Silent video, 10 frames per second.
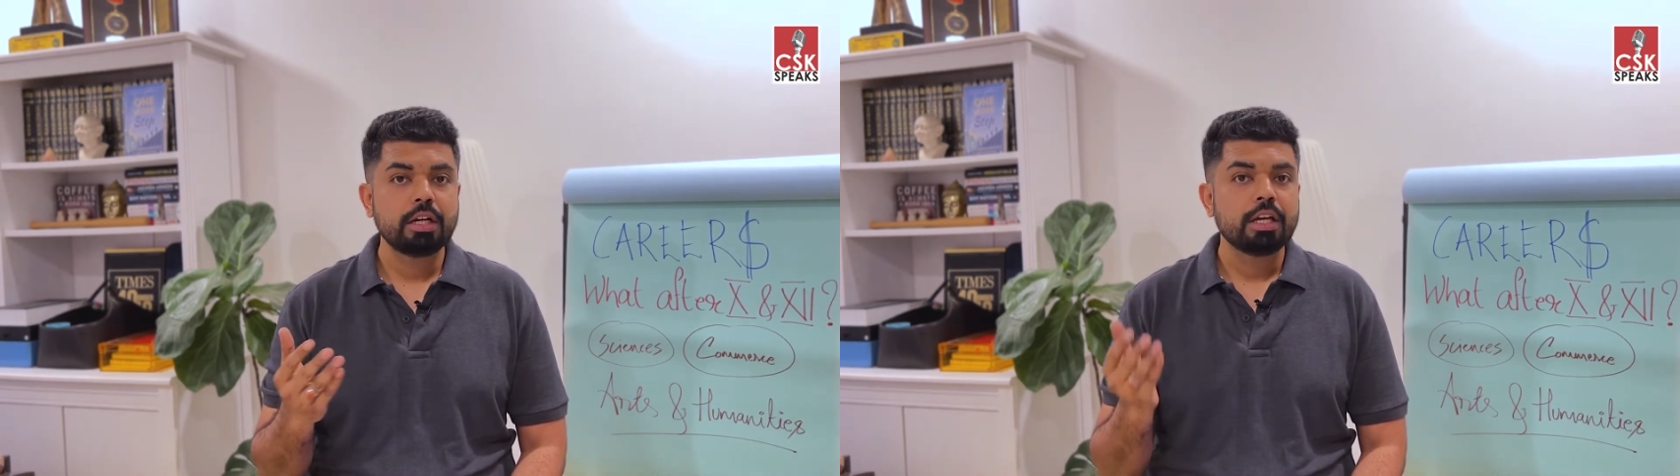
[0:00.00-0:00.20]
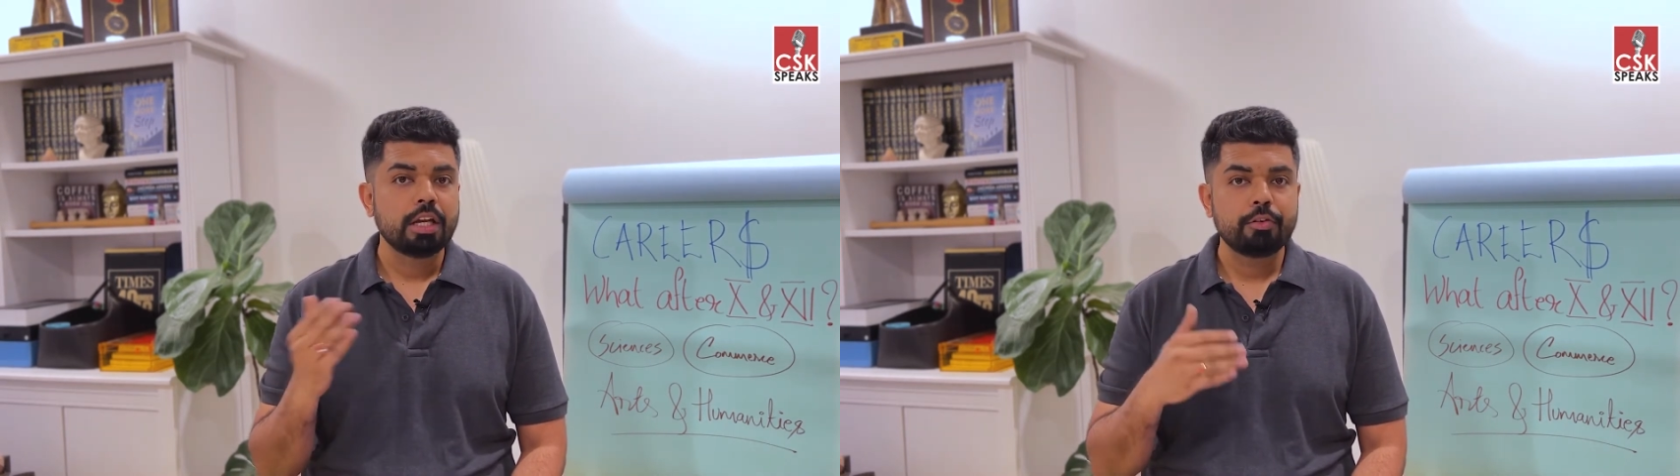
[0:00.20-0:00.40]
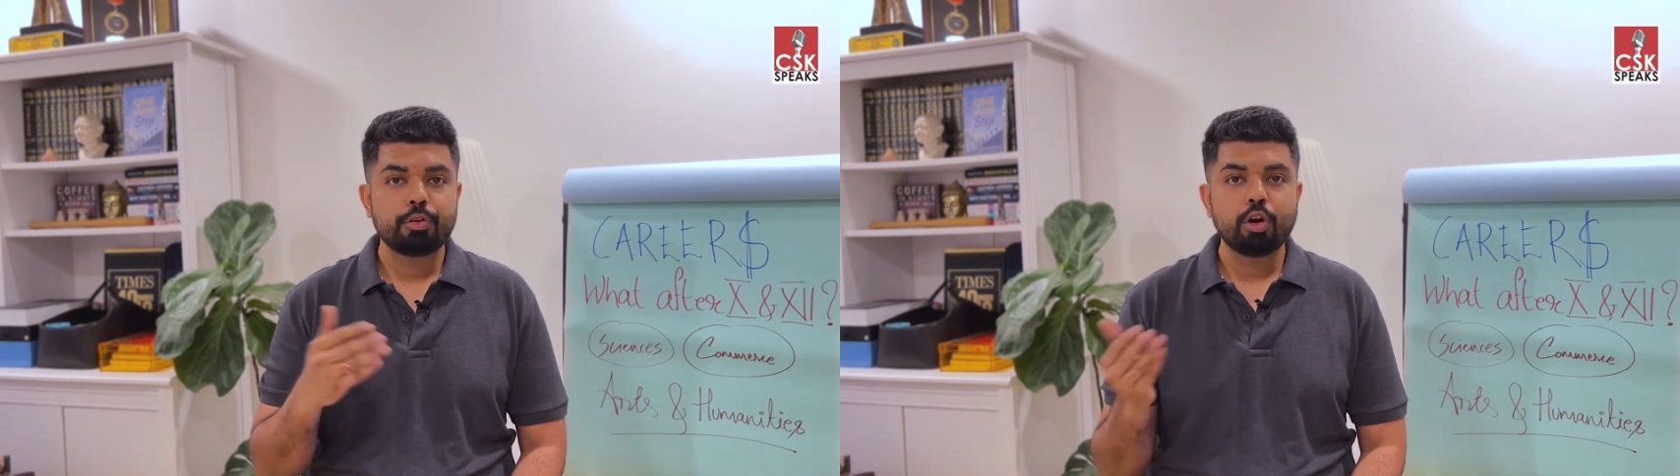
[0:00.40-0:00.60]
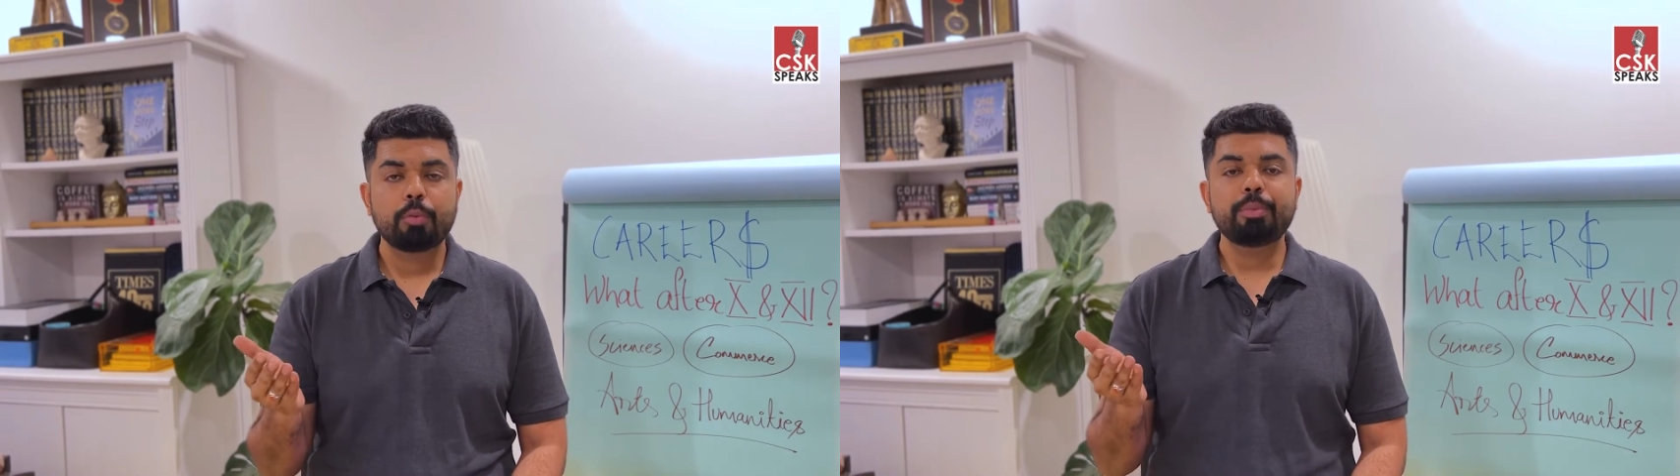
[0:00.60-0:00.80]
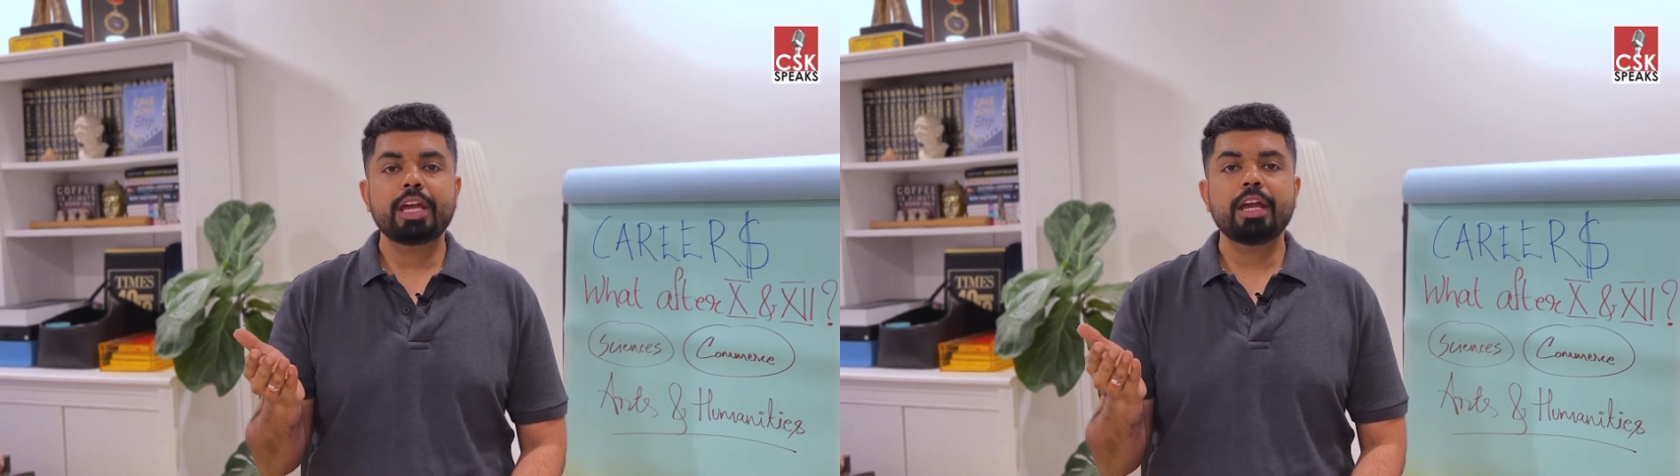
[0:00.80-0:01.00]
if you are
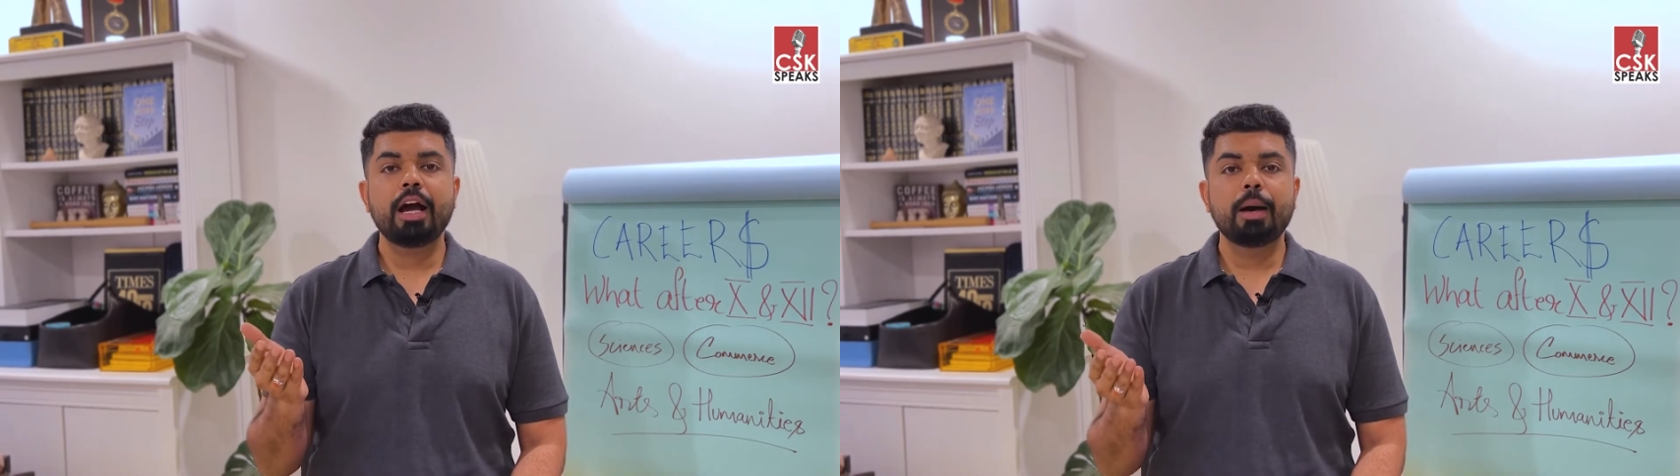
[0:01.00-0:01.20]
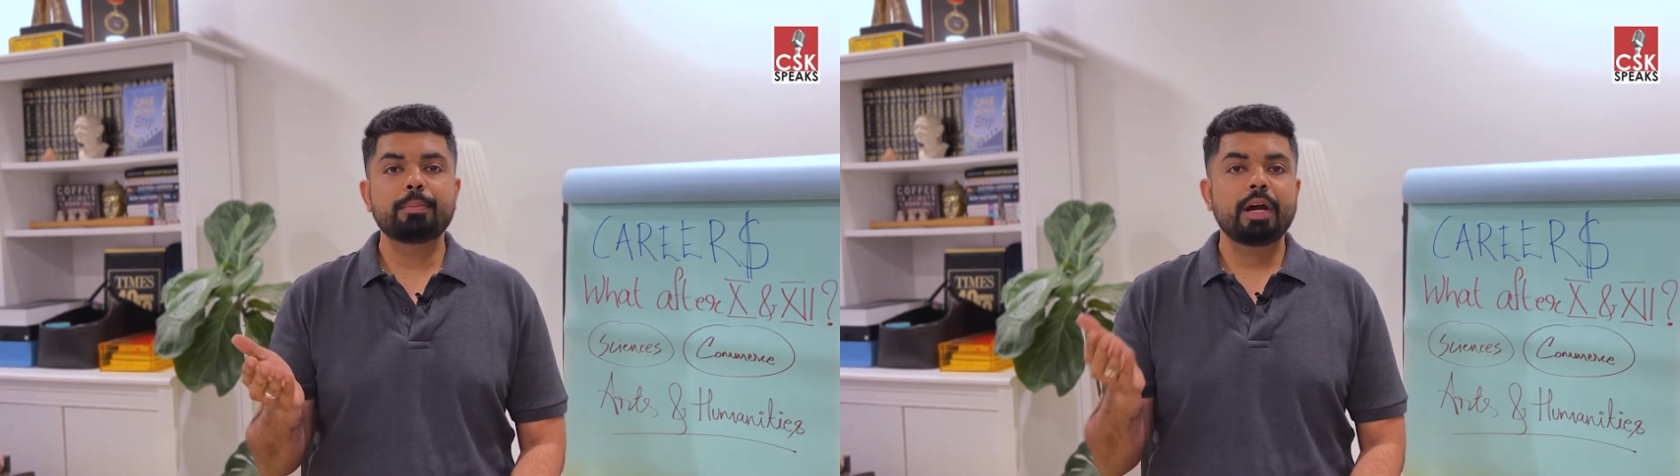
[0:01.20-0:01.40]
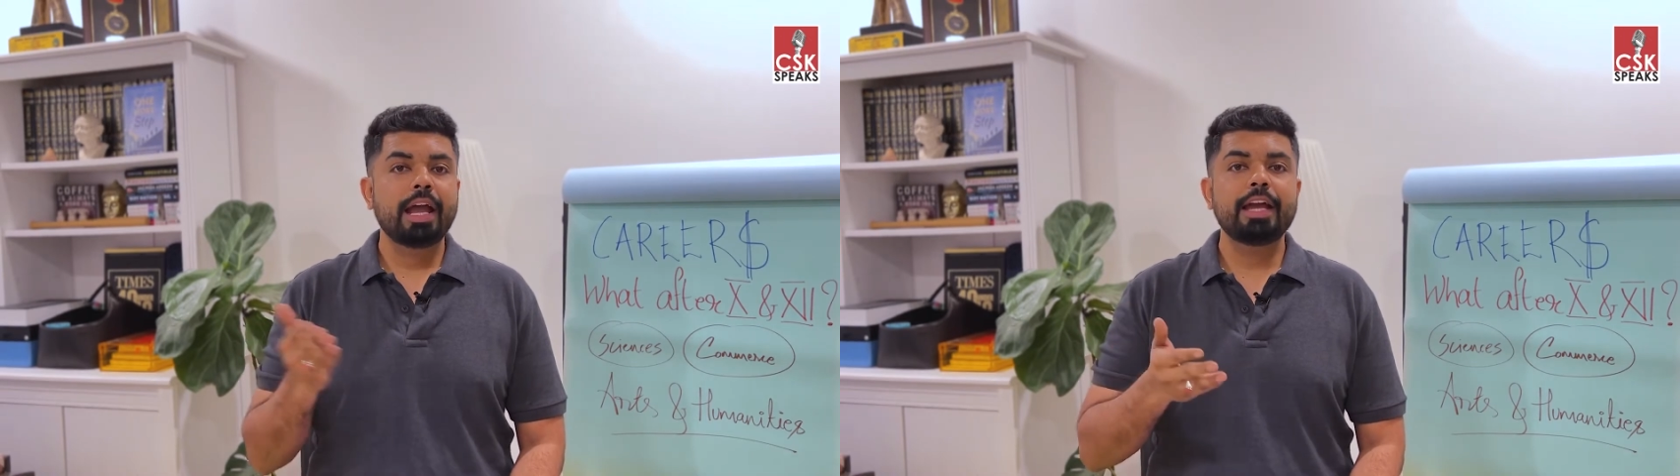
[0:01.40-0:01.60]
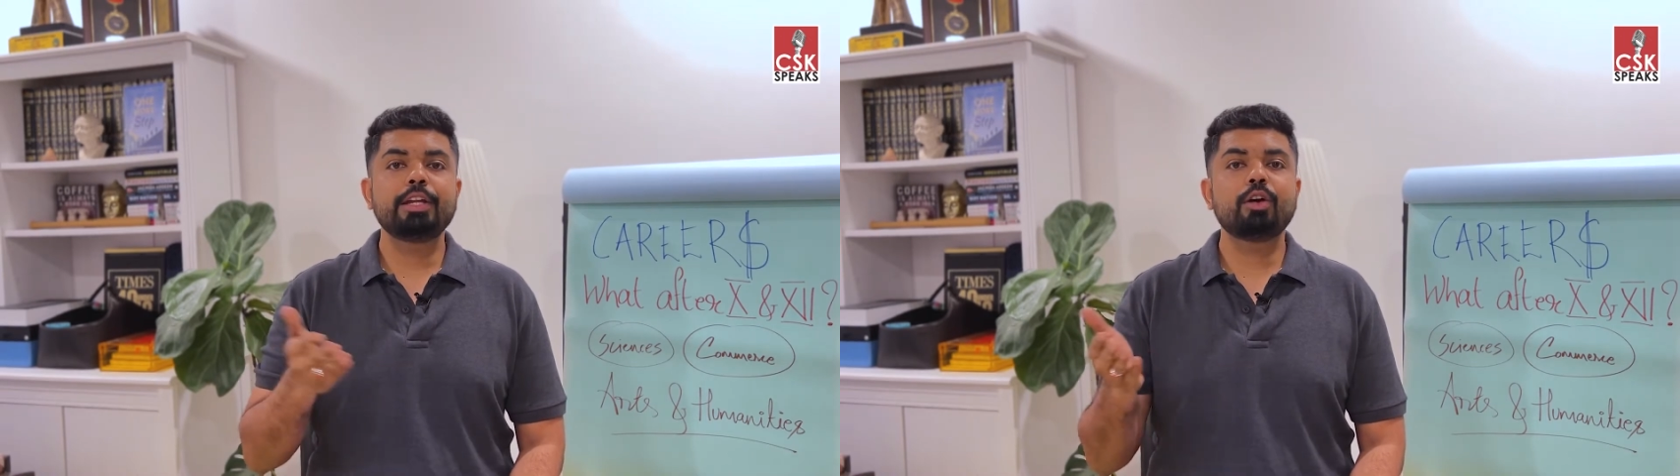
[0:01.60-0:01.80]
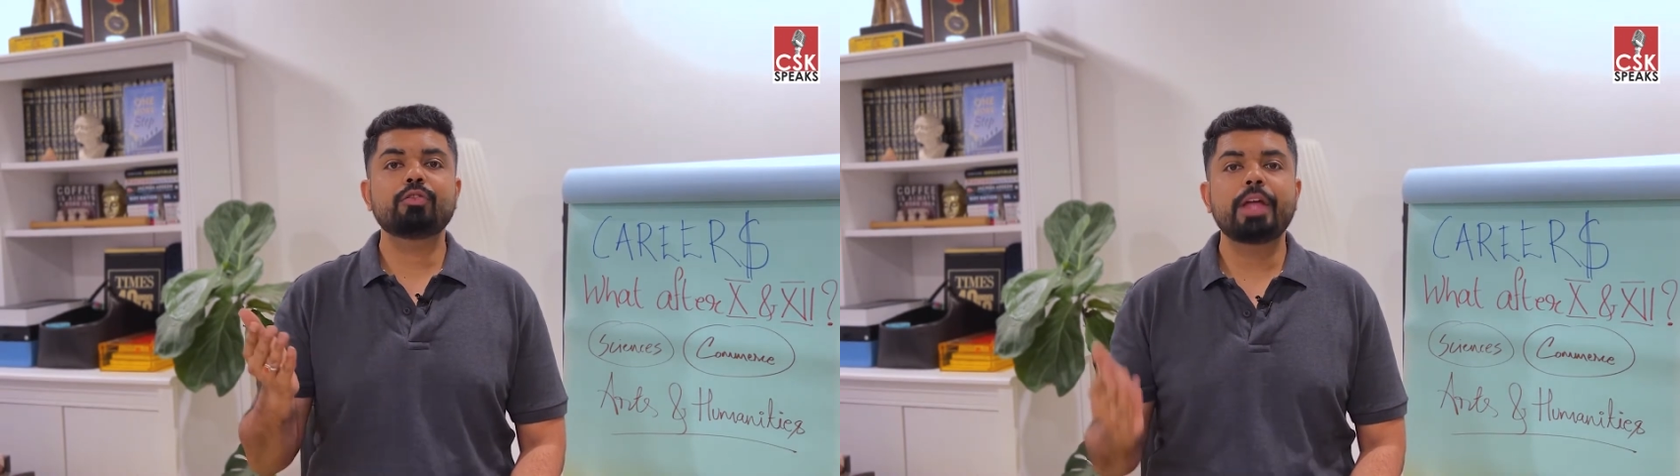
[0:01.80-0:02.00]
picking up any
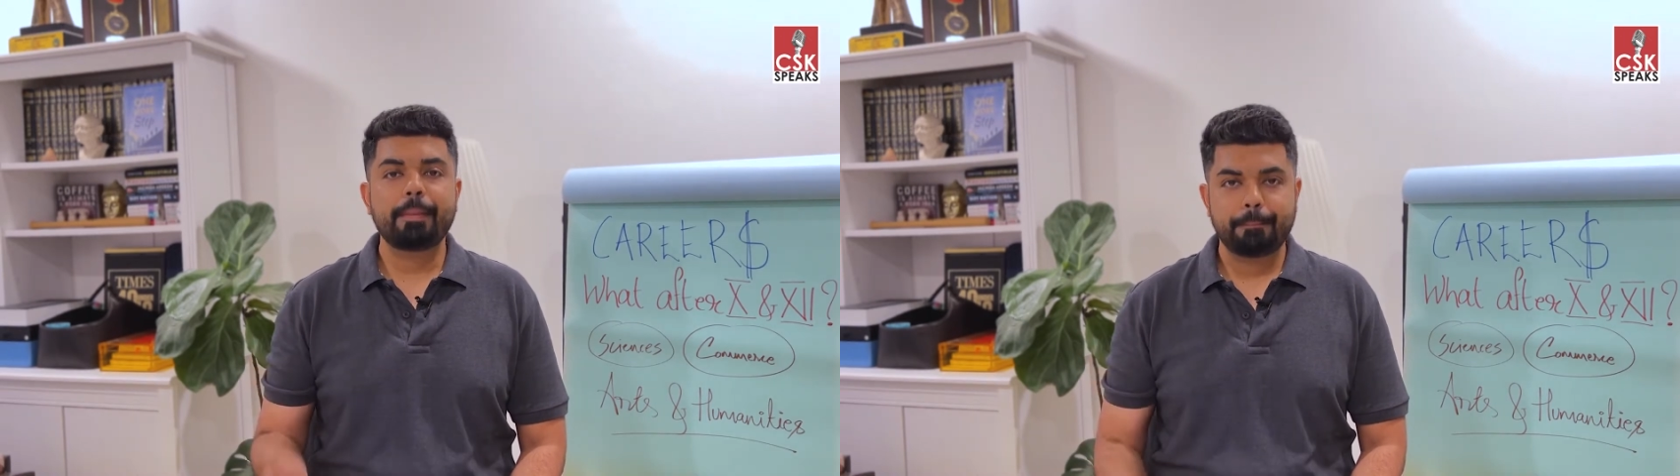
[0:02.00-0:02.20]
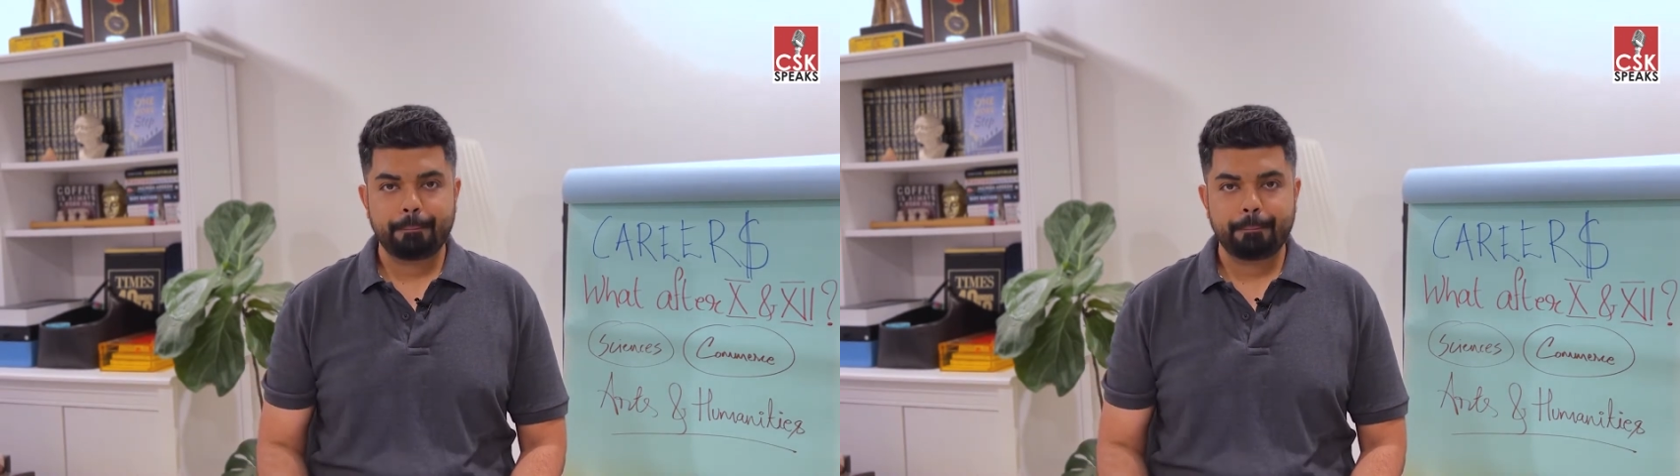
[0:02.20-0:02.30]
of them.